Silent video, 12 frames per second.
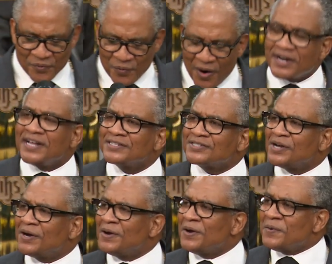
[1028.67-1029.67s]
What is
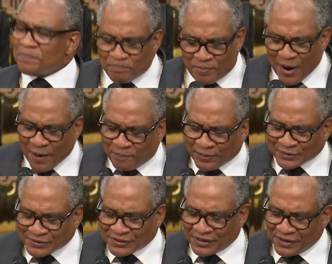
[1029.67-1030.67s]
the
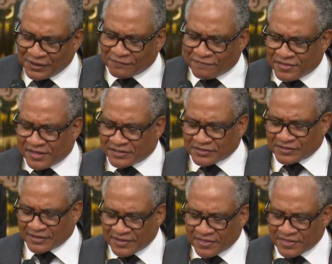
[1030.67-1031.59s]
purpose of this